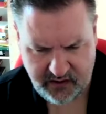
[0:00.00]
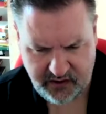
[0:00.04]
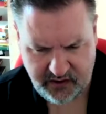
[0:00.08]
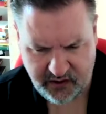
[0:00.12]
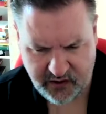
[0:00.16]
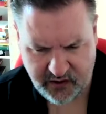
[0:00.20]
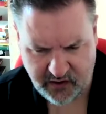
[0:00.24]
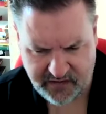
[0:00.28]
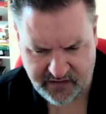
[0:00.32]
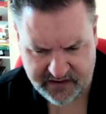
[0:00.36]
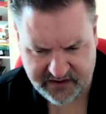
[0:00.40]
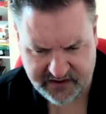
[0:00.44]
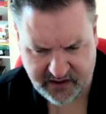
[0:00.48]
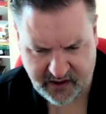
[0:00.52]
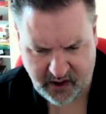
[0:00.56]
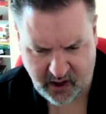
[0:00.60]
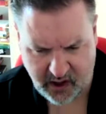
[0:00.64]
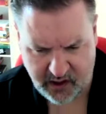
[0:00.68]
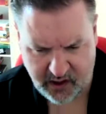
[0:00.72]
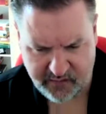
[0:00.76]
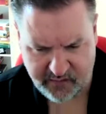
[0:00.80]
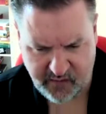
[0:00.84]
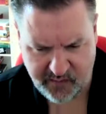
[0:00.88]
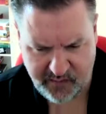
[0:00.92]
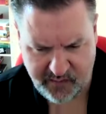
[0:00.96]
you know, there's a
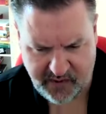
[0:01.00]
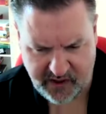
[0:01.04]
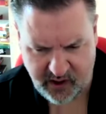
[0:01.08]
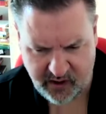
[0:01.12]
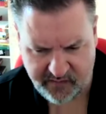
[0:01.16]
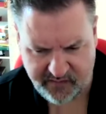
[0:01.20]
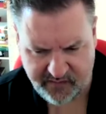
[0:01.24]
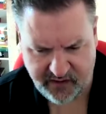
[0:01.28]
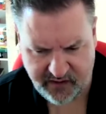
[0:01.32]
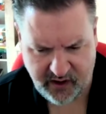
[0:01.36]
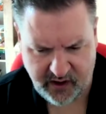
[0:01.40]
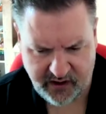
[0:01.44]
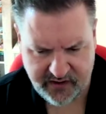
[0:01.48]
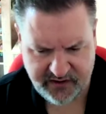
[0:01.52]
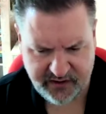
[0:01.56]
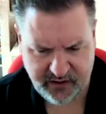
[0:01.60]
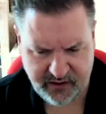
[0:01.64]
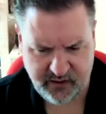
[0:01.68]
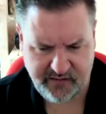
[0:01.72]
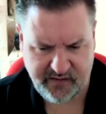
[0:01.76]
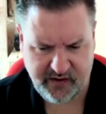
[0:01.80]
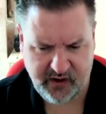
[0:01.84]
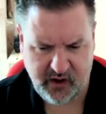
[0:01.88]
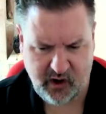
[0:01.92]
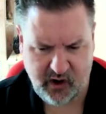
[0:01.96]
kind of a bit of a, a
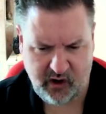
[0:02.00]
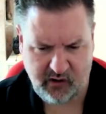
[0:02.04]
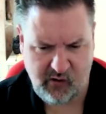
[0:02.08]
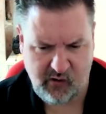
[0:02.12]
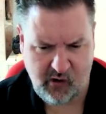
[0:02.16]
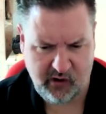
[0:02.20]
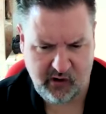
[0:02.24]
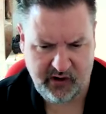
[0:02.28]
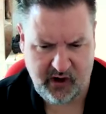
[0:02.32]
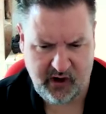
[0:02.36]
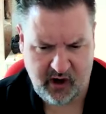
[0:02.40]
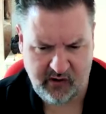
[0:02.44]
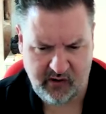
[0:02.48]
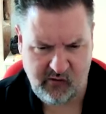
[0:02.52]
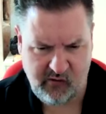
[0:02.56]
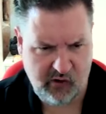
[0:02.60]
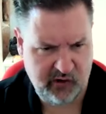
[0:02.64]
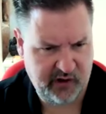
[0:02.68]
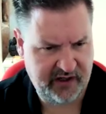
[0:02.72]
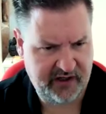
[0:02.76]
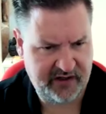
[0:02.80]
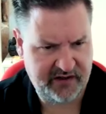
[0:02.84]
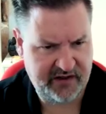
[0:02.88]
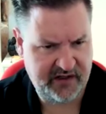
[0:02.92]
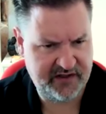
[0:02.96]
sort of an iron
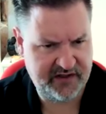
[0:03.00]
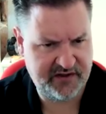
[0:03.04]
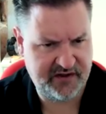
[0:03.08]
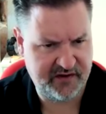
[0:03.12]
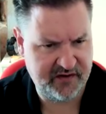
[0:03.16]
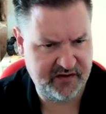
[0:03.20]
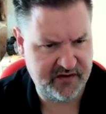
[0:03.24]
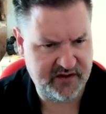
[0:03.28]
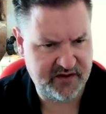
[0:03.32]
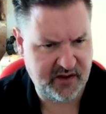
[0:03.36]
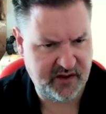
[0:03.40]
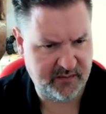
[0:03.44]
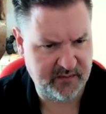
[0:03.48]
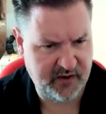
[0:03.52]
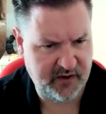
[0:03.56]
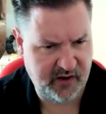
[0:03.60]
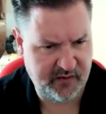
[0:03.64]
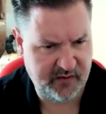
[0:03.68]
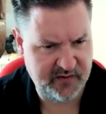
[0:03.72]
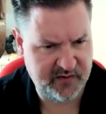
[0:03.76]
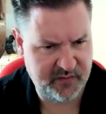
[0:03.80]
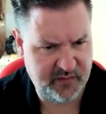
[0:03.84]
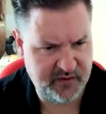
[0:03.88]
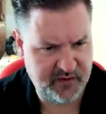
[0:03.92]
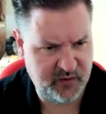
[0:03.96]
ironic distance
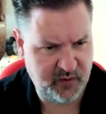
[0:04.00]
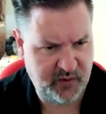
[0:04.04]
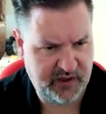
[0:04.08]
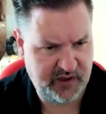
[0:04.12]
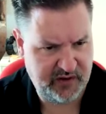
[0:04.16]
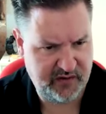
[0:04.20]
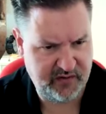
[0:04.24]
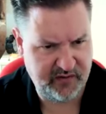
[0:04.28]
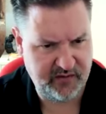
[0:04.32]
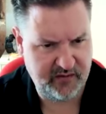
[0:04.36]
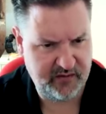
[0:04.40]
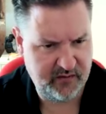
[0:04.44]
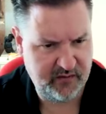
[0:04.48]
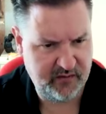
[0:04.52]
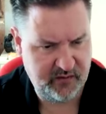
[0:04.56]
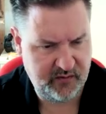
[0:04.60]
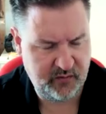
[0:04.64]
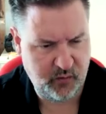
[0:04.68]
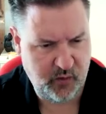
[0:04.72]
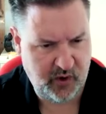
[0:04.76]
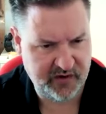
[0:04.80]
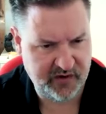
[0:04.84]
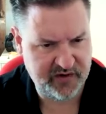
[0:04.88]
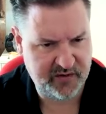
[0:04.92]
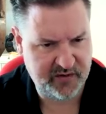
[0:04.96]
sometimes between
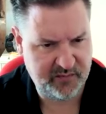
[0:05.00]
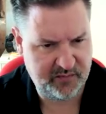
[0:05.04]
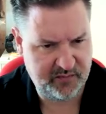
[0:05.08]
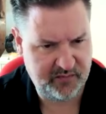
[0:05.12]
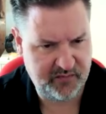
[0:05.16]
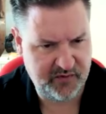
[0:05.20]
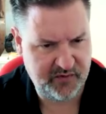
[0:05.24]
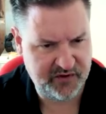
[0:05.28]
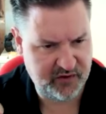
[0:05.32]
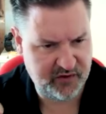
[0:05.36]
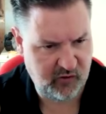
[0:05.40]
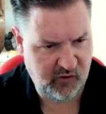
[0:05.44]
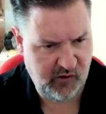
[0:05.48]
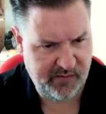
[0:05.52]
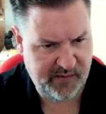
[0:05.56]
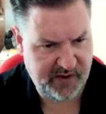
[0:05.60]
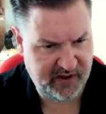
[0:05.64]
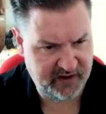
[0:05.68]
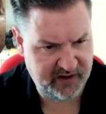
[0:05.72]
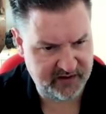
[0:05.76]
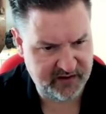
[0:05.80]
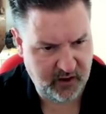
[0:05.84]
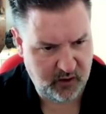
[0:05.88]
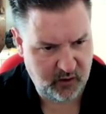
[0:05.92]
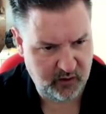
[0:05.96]
what's the story
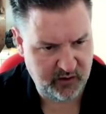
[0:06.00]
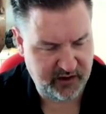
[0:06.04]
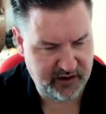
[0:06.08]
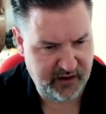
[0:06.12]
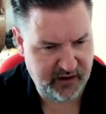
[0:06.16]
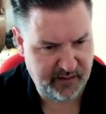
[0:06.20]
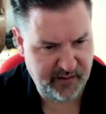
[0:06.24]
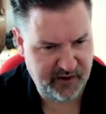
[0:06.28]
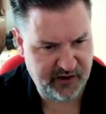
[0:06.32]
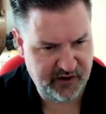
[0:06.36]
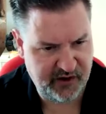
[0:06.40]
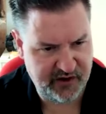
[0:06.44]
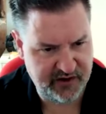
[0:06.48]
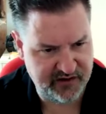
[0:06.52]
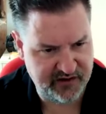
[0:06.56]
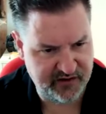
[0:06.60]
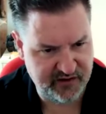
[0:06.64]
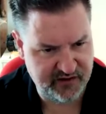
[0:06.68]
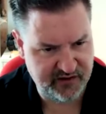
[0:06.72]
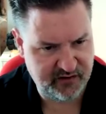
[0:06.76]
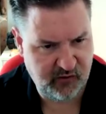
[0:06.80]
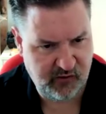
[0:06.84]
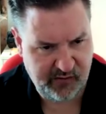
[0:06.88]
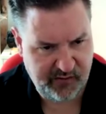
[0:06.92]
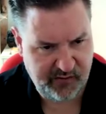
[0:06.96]
being told in images and the
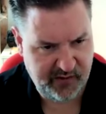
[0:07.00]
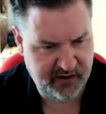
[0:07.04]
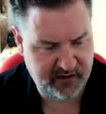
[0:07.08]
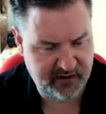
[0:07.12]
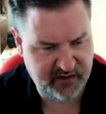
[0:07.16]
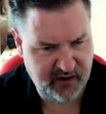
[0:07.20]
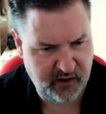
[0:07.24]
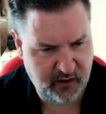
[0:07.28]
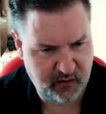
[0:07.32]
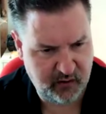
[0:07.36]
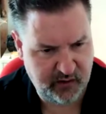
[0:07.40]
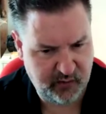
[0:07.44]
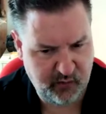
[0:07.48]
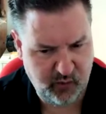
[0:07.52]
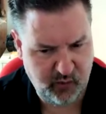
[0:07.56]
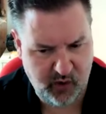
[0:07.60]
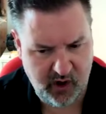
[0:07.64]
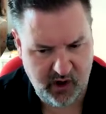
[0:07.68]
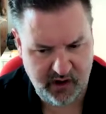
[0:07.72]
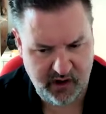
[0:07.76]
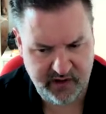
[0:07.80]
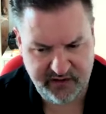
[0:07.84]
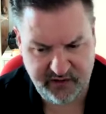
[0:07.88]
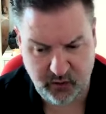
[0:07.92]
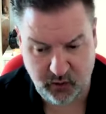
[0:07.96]
story being told in
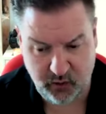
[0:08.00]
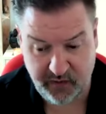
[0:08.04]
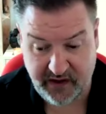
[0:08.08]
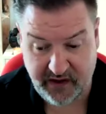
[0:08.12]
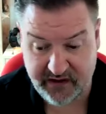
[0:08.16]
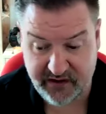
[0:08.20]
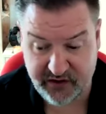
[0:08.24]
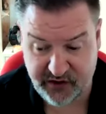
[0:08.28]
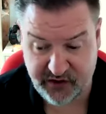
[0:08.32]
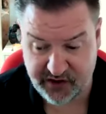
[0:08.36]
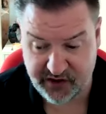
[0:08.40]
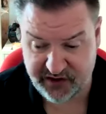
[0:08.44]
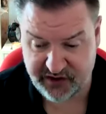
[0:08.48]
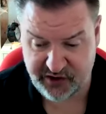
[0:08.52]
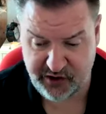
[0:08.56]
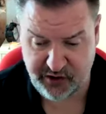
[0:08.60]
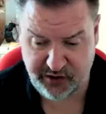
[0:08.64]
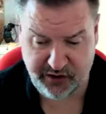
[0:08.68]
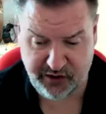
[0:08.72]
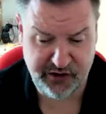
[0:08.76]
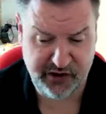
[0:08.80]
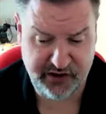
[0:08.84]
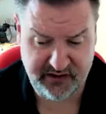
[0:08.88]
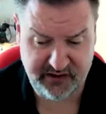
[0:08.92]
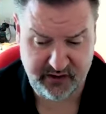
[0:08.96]
words, or there's just you
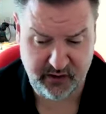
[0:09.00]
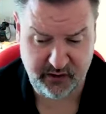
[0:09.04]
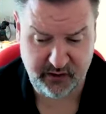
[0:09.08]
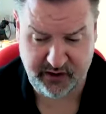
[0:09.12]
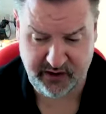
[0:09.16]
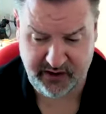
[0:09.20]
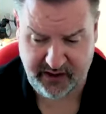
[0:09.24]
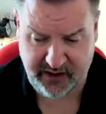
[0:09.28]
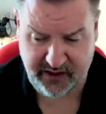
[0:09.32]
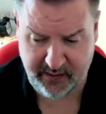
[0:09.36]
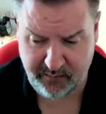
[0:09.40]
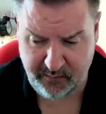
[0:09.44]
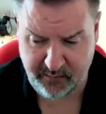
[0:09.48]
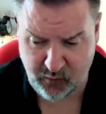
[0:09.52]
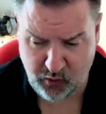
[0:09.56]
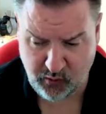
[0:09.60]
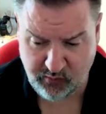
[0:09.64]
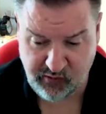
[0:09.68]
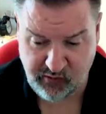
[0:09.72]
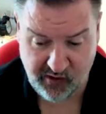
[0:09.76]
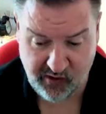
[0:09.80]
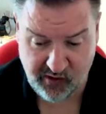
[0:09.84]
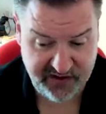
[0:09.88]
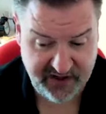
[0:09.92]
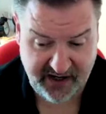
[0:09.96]
can just look at it more
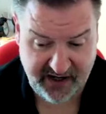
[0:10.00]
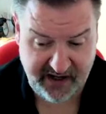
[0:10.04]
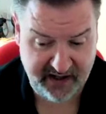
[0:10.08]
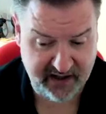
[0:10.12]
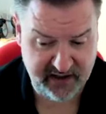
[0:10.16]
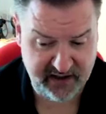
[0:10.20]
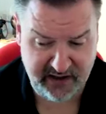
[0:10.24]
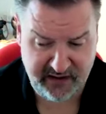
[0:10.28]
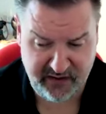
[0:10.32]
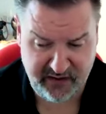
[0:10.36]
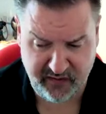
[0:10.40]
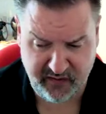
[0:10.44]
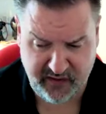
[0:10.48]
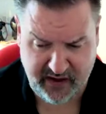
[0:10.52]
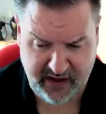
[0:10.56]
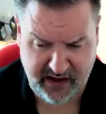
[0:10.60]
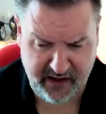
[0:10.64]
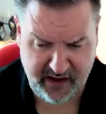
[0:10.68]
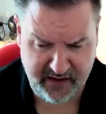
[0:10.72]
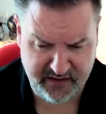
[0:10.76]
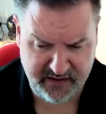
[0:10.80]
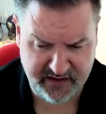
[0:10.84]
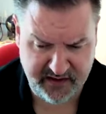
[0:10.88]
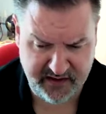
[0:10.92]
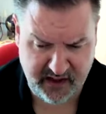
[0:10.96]
prosaically than
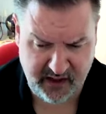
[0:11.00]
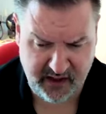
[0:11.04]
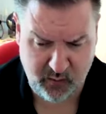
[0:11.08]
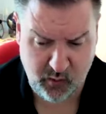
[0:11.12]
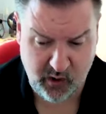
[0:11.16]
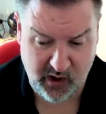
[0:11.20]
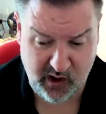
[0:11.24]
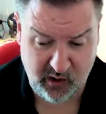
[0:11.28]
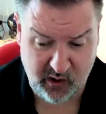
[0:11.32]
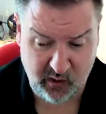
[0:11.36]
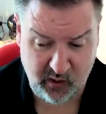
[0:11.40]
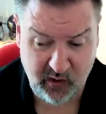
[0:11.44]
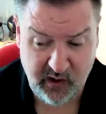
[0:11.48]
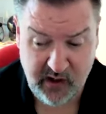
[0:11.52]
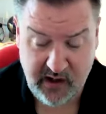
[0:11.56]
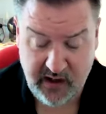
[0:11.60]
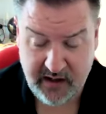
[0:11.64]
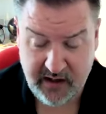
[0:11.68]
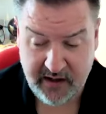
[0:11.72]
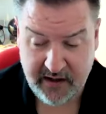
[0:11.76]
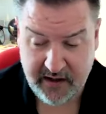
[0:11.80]
that and say, well,